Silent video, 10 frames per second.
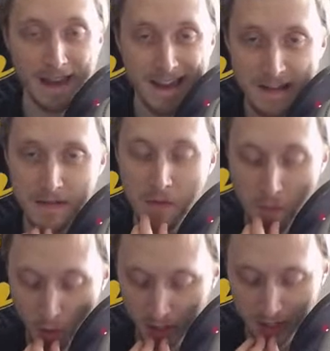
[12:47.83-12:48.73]
And
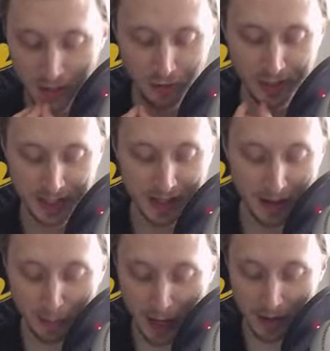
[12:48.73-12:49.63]
what's interesting
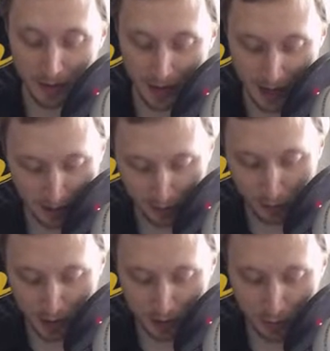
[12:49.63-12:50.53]
about that is
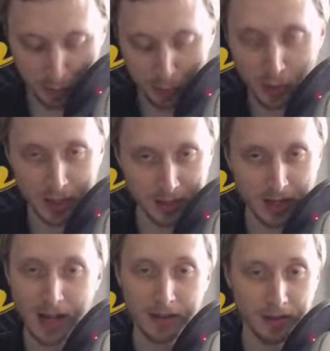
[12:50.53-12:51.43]
once you put
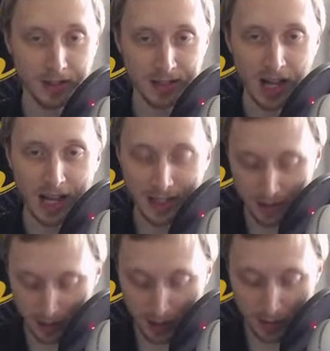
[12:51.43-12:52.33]
the sides
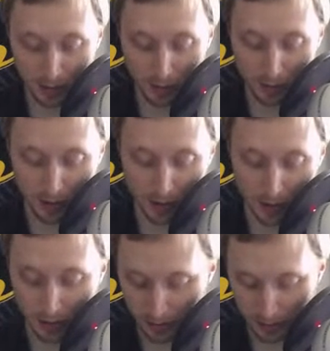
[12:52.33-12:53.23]
in
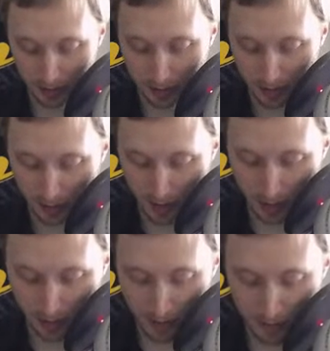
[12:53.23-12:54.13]
order,
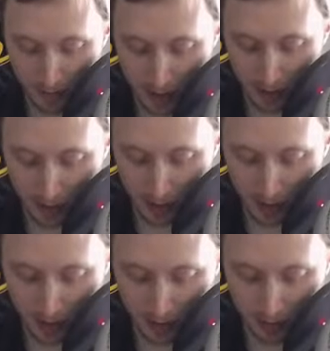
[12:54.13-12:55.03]
that automatically
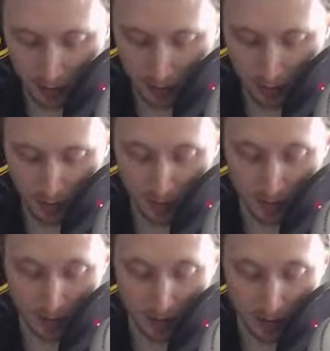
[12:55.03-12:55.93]
tells you
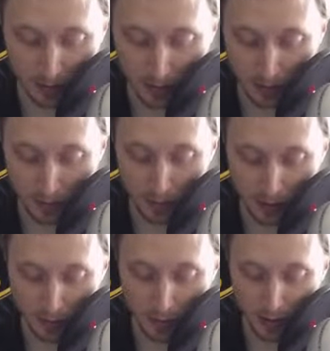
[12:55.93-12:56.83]
what
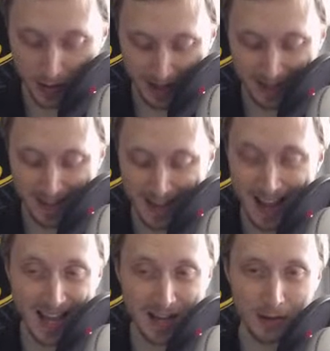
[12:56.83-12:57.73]
order the
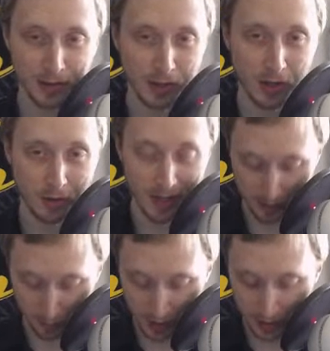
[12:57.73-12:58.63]
angles go
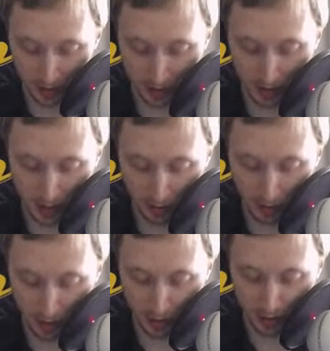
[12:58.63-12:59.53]
in, because the
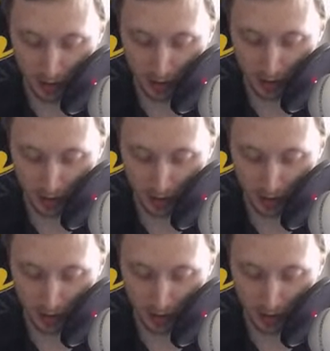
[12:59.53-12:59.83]
largest